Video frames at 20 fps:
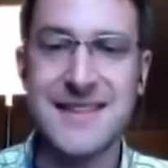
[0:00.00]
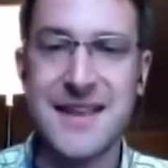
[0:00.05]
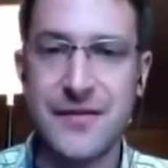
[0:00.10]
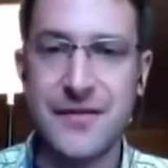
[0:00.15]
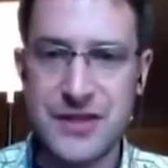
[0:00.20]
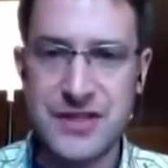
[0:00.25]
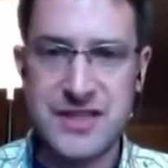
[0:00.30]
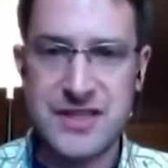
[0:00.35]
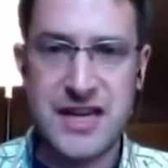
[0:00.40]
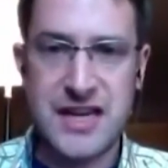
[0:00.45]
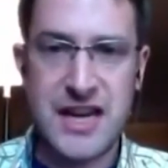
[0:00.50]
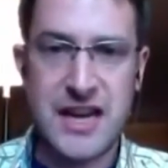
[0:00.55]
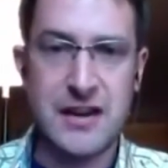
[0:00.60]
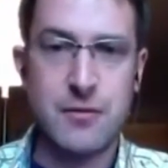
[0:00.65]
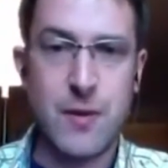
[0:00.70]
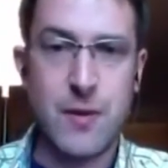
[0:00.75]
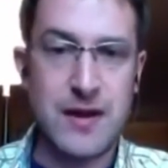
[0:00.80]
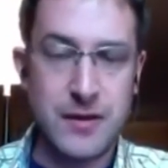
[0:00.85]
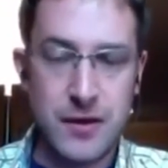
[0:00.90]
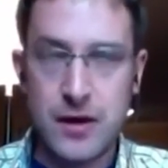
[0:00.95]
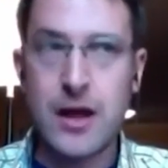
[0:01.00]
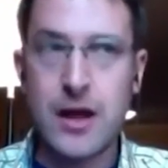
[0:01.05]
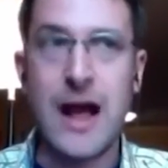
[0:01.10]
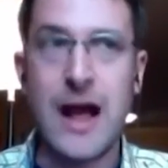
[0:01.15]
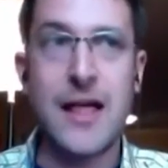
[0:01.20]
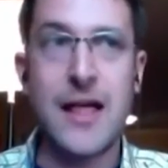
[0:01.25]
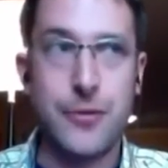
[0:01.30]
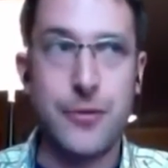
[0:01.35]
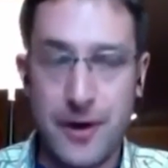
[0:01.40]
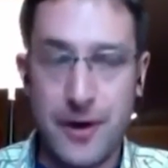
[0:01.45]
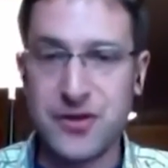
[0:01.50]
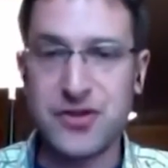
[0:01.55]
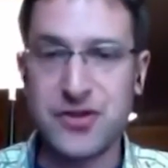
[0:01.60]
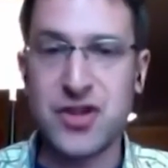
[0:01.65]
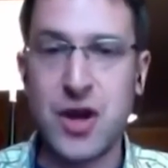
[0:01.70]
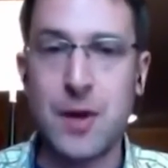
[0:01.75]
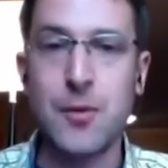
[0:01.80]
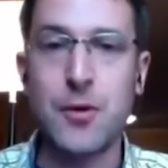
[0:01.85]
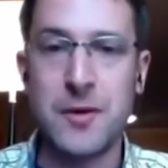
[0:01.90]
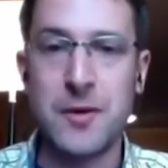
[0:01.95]
S17, when throughout the
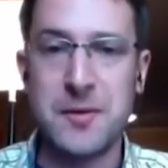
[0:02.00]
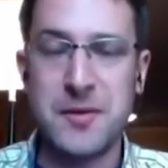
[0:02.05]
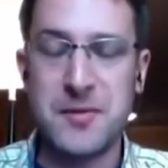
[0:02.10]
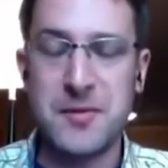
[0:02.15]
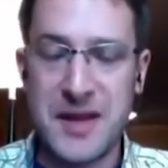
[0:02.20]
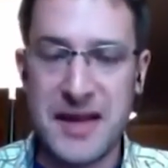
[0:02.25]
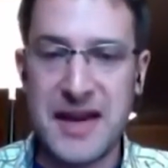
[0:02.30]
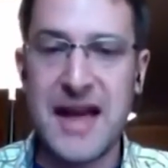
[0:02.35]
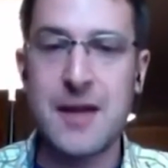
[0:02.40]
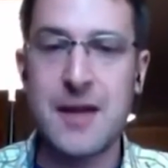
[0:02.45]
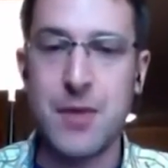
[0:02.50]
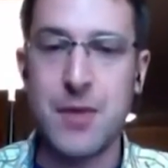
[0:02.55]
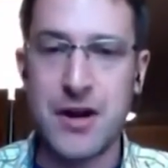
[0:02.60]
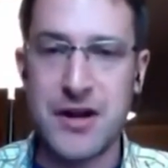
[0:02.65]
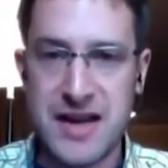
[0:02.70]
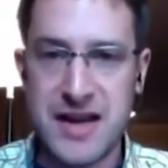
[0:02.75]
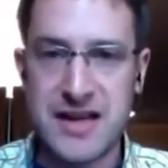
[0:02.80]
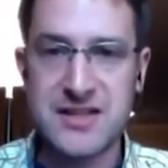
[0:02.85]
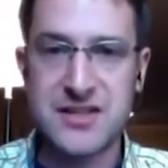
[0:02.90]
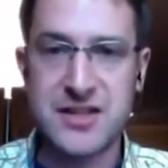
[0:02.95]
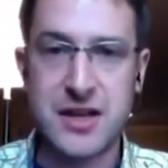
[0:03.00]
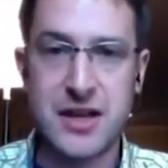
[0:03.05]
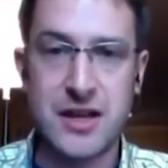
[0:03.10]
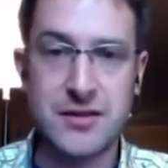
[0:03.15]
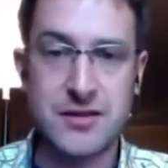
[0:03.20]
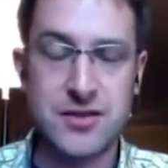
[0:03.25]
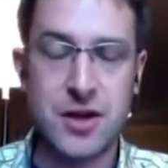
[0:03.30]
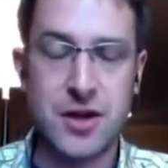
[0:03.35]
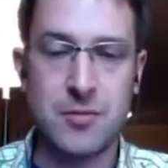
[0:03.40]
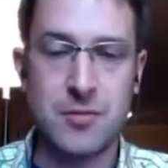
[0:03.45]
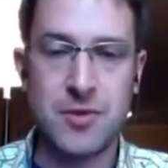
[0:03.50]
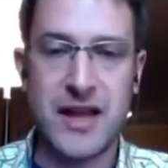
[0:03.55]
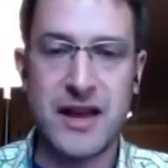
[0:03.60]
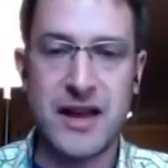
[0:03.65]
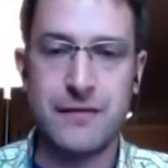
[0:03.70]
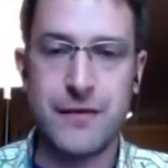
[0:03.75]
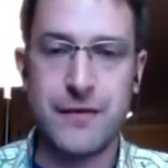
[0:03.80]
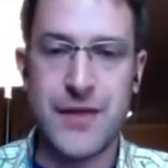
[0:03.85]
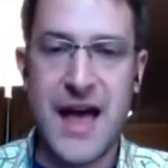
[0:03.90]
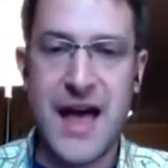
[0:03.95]
summer we've been meeting on Mondays to start
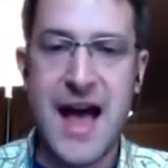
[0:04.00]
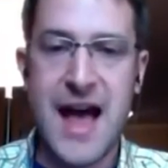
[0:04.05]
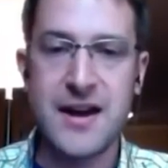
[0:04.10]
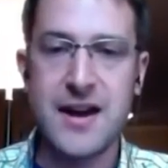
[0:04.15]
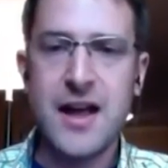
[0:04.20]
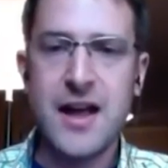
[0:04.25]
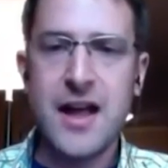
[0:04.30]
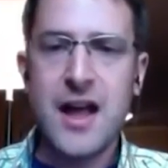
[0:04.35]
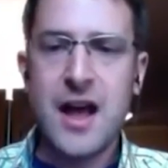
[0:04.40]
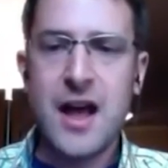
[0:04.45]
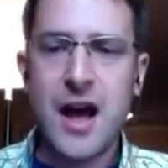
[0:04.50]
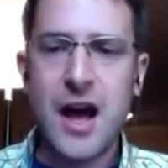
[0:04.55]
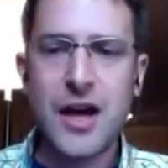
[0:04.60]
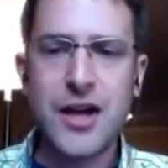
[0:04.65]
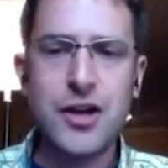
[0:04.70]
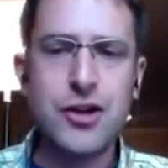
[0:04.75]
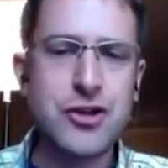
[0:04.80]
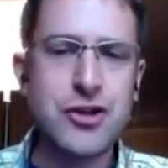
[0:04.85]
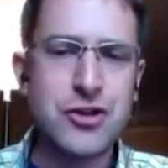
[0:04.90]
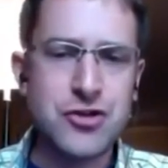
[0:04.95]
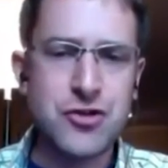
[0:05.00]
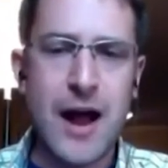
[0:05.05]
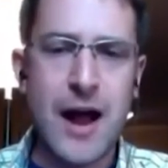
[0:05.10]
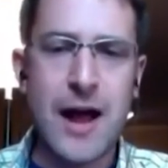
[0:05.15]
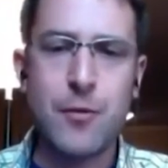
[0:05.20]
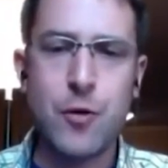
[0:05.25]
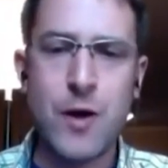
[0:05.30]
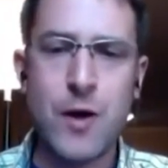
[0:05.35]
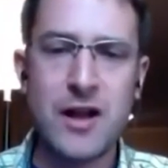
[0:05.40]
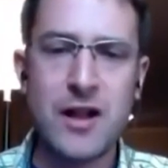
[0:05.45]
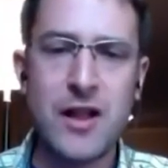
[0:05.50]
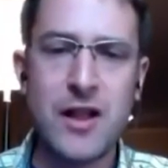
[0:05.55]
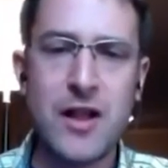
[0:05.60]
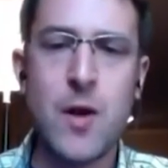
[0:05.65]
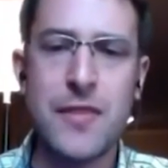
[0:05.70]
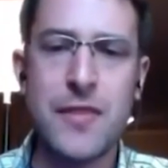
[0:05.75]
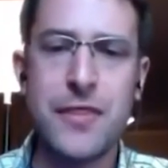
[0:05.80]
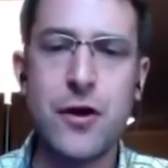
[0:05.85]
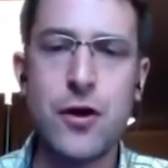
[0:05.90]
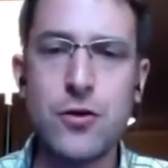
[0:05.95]
planning for that. Could you describe quickly
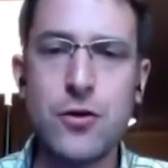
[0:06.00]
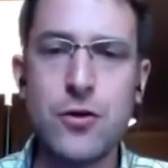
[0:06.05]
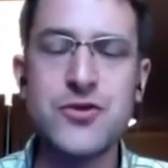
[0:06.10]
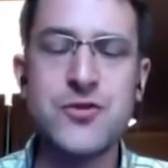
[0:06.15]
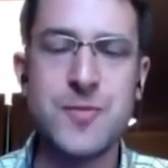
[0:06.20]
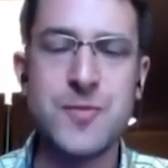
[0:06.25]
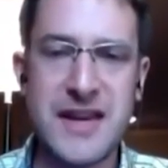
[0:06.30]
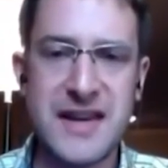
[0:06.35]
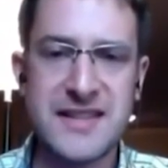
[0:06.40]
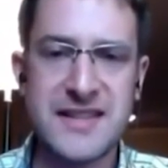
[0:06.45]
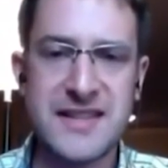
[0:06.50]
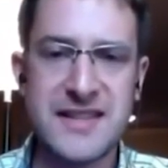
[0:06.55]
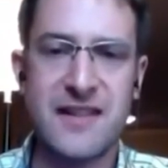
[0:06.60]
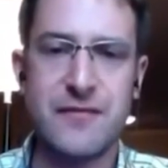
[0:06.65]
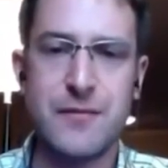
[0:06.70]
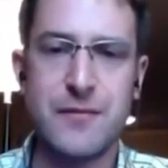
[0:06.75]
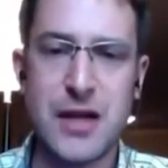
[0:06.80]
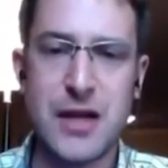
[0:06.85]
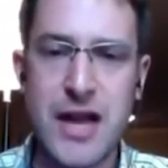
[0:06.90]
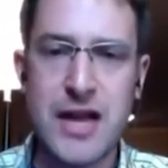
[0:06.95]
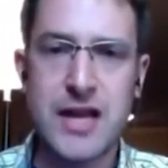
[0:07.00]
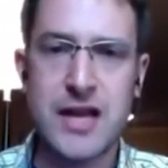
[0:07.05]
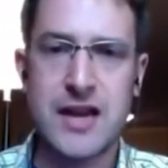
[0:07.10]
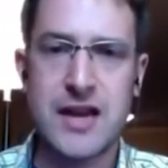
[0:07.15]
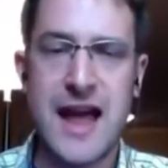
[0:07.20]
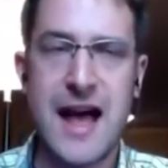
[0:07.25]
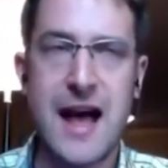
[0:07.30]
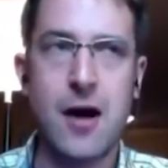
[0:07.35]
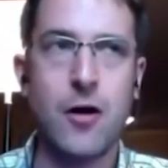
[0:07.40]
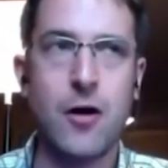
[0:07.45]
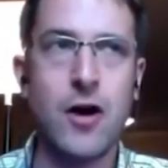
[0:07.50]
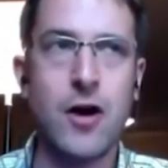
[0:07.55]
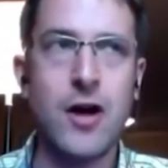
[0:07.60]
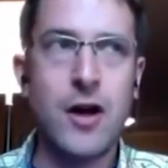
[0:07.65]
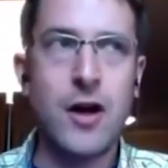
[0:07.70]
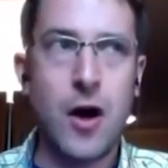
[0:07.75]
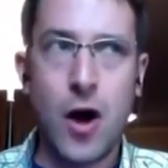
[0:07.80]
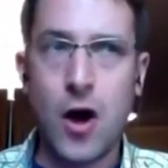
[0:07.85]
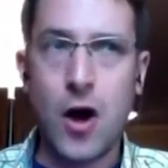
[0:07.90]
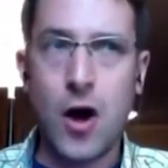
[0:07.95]
what those meetings have been like and
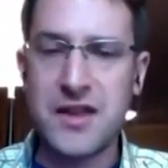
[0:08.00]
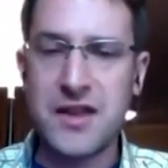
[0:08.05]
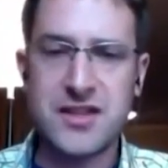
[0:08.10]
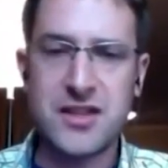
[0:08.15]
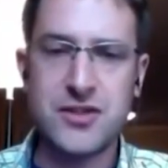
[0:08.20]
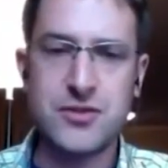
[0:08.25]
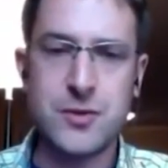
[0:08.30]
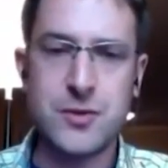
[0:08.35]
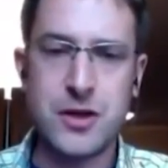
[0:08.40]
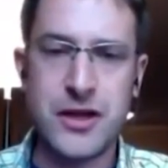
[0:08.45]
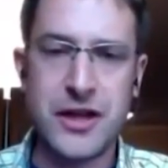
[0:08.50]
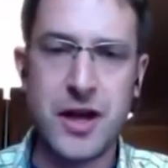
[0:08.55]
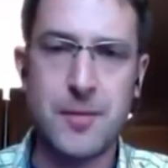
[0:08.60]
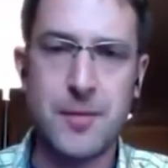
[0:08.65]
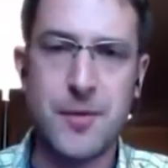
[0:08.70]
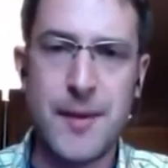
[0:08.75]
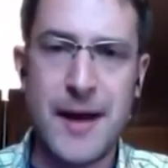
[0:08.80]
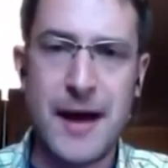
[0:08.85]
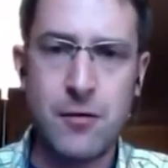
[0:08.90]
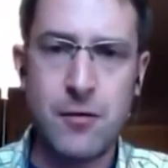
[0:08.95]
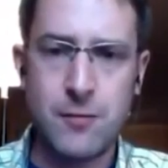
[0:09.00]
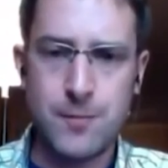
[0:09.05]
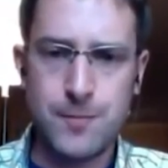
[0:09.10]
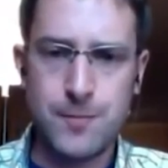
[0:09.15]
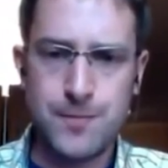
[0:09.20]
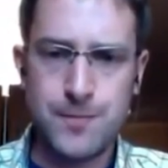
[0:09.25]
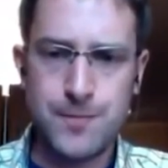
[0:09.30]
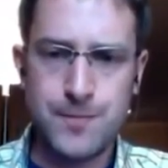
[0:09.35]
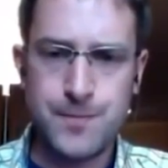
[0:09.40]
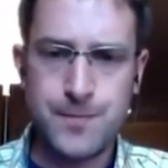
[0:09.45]
how all this has really come about?